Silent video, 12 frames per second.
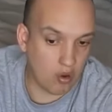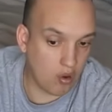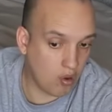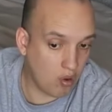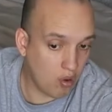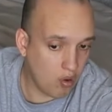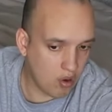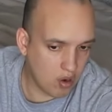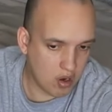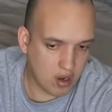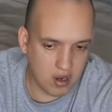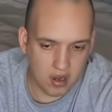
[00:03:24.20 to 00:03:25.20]

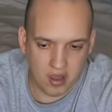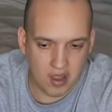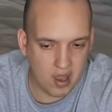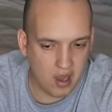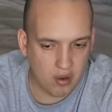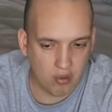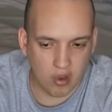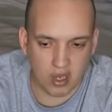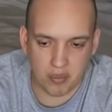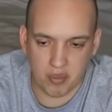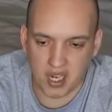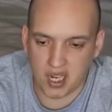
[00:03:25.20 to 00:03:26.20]
Or will
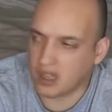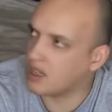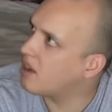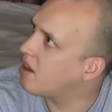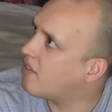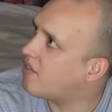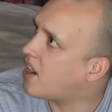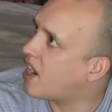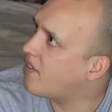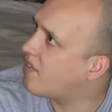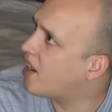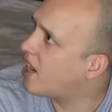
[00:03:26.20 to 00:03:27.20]
it be the
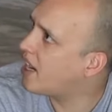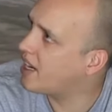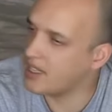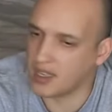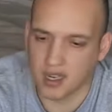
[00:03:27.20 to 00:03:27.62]
Fifine?